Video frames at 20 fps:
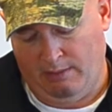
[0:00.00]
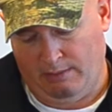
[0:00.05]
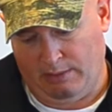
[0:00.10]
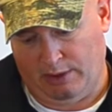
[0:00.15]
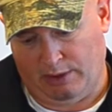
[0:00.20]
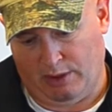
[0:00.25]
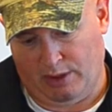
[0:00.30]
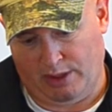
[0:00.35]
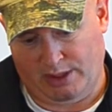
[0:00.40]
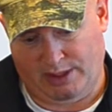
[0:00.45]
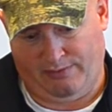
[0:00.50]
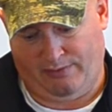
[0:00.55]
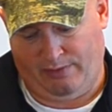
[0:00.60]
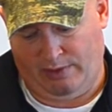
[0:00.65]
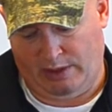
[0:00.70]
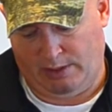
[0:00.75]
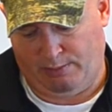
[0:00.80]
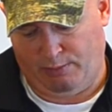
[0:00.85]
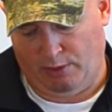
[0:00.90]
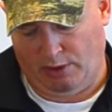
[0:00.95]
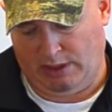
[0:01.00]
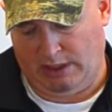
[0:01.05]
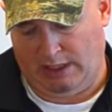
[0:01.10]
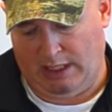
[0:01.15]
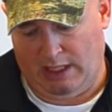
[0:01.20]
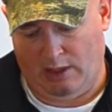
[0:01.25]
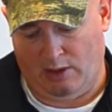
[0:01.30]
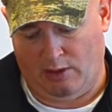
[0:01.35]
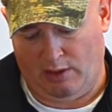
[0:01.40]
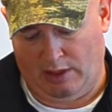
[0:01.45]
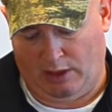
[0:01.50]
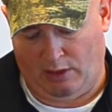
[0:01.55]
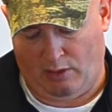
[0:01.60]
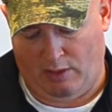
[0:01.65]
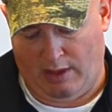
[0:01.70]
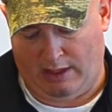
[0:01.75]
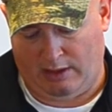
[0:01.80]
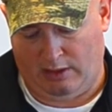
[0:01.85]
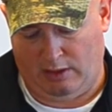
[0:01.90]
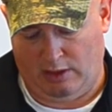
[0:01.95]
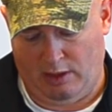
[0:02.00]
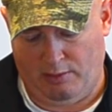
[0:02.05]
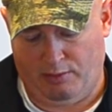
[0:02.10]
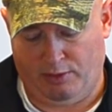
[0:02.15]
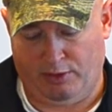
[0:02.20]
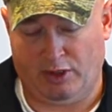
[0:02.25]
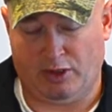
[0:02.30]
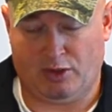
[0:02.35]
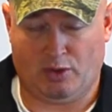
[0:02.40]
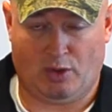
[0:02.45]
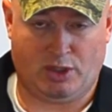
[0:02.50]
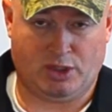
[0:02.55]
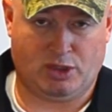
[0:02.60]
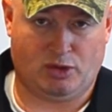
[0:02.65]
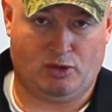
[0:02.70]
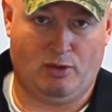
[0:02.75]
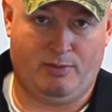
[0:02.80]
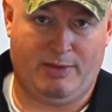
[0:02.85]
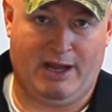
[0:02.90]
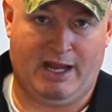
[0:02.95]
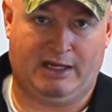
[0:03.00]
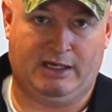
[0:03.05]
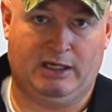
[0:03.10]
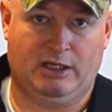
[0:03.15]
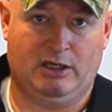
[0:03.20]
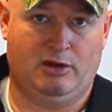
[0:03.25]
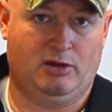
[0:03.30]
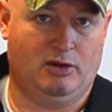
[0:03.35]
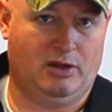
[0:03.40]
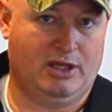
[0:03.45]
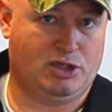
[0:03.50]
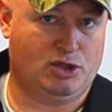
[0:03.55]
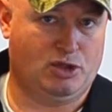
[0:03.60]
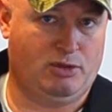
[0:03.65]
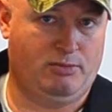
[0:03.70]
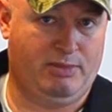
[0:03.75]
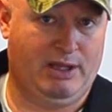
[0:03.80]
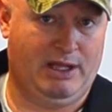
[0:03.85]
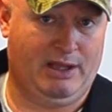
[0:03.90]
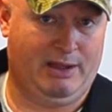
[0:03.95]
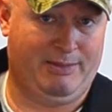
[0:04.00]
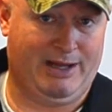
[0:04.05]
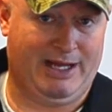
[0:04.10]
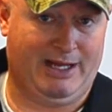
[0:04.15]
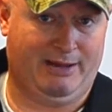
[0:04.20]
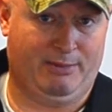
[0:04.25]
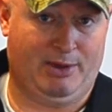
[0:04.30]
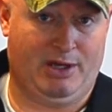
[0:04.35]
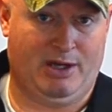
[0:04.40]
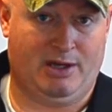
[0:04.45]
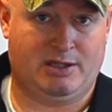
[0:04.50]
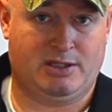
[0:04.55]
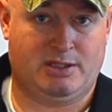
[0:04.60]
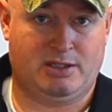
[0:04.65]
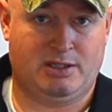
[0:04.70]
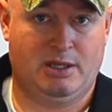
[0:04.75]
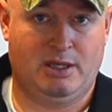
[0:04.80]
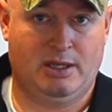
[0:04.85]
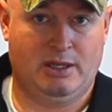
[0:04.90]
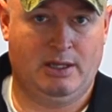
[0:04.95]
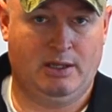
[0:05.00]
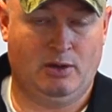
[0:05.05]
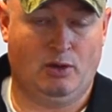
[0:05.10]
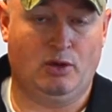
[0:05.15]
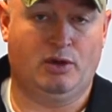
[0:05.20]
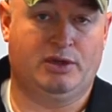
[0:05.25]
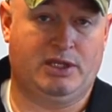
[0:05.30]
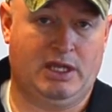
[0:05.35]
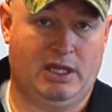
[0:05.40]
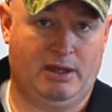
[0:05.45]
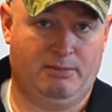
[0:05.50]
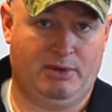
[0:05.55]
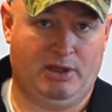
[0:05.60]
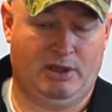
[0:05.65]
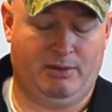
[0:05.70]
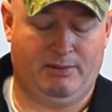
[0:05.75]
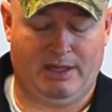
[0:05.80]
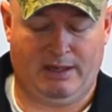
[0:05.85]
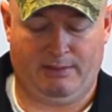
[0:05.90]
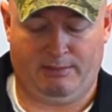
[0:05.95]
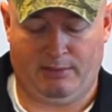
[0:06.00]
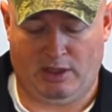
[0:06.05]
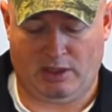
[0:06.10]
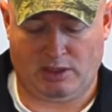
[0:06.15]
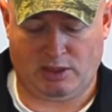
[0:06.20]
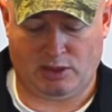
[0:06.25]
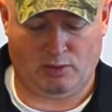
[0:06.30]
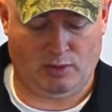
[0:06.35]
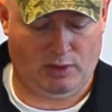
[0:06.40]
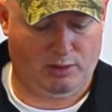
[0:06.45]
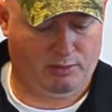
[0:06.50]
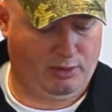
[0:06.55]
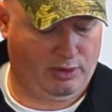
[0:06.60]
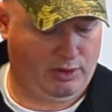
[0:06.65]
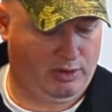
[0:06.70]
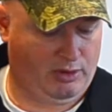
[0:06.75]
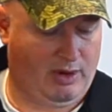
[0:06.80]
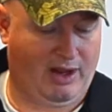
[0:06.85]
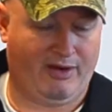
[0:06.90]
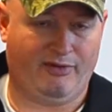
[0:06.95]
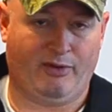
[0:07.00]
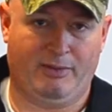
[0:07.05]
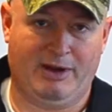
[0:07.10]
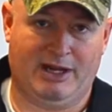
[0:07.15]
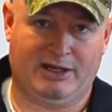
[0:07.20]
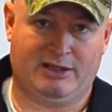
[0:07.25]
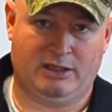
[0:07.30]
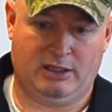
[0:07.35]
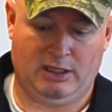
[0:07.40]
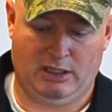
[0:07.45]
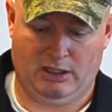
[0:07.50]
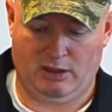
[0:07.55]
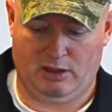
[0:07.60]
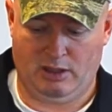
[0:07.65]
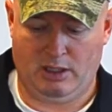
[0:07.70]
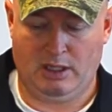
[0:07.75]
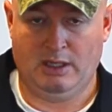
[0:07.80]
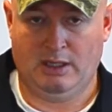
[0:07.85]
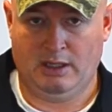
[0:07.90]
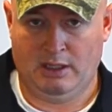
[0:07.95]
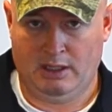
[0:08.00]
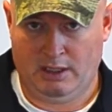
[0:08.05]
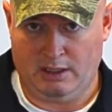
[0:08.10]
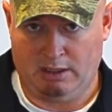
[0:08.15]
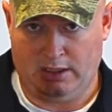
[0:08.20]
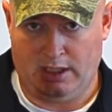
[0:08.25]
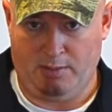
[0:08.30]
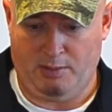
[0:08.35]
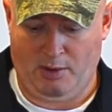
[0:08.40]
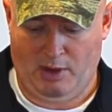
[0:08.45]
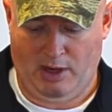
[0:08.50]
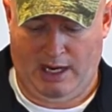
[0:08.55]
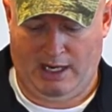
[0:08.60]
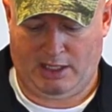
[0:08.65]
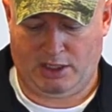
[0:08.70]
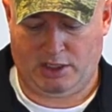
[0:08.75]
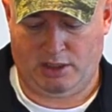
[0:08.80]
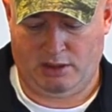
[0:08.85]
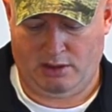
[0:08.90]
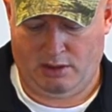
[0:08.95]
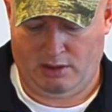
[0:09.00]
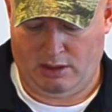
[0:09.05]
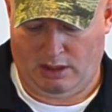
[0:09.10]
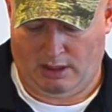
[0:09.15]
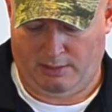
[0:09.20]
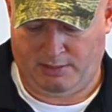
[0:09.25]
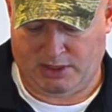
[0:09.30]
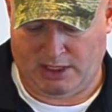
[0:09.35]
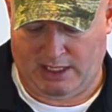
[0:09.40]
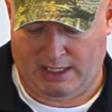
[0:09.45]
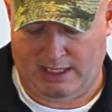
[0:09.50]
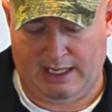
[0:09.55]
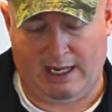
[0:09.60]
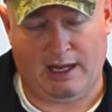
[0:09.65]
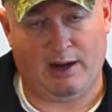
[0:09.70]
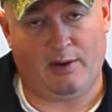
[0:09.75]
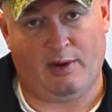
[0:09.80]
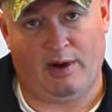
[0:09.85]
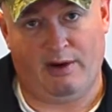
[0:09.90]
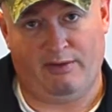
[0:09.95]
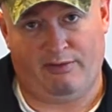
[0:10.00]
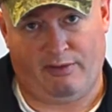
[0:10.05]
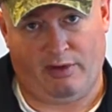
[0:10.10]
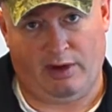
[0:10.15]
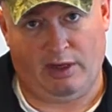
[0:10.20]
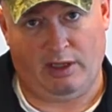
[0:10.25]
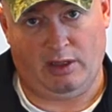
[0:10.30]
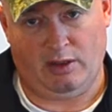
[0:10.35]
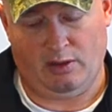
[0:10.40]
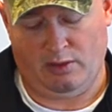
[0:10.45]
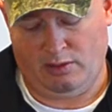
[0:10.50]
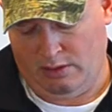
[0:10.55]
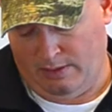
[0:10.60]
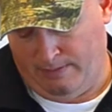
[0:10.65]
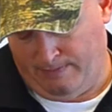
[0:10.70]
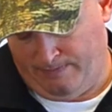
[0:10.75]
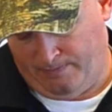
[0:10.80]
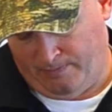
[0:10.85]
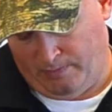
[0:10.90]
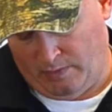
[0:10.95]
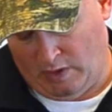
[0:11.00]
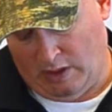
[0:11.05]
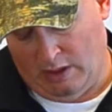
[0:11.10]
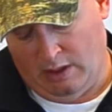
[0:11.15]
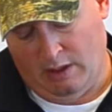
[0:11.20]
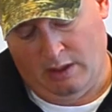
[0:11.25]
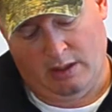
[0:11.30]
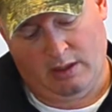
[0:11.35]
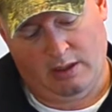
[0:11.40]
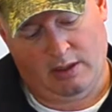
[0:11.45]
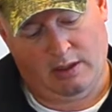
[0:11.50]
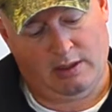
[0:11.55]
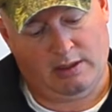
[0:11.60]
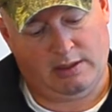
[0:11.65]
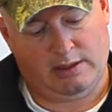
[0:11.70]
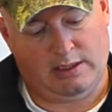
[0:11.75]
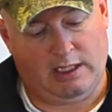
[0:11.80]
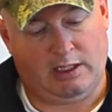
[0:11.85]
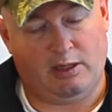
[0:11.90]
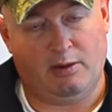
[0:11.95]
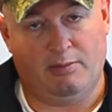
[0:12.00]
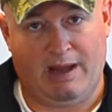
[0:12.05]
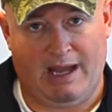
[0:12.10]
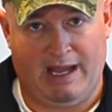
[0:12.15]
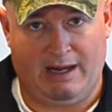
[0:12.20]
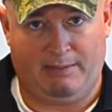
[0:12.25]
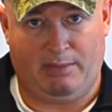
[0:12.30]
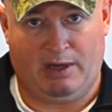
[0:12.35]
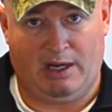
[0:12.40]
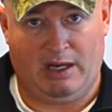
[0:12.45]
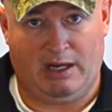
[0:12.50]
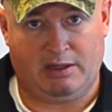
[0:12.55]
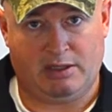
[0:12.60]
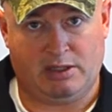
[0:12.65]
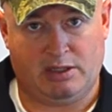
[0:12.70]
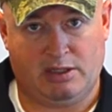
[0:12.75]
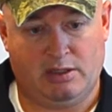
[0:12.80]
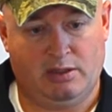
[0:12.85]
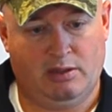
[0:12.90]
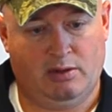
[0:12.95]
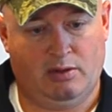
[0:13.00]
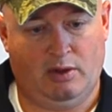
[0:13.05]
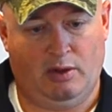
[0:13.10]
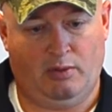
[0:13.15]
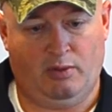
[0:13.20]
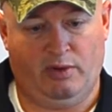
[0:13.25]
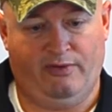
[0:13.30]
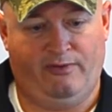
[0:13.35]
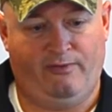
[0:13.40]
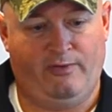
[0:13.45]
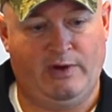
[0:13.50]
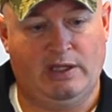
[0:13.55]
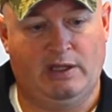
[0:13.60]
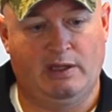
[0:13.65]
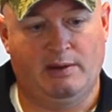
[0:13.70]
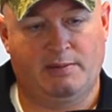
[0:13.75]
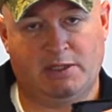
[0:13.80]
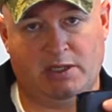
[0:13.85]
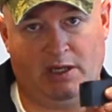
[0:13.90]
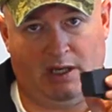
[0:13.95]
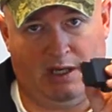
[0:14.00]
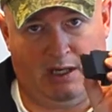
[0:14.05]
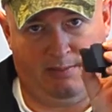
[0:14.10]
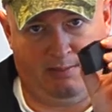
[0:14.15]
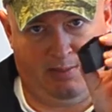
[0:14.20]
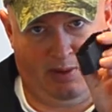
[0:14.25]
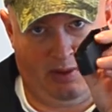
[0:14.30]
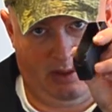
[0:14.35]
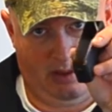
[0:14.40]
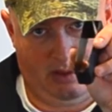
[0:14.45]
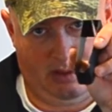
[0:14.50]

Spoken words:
Because if it's put together incorrectly and you put the torque screw back in, you'll actually bend the mag box, or you can bend the mag box. So when you're putting the rifle back together, keep your action upside down right in front of you. Take your mag box, and with the feed lips up,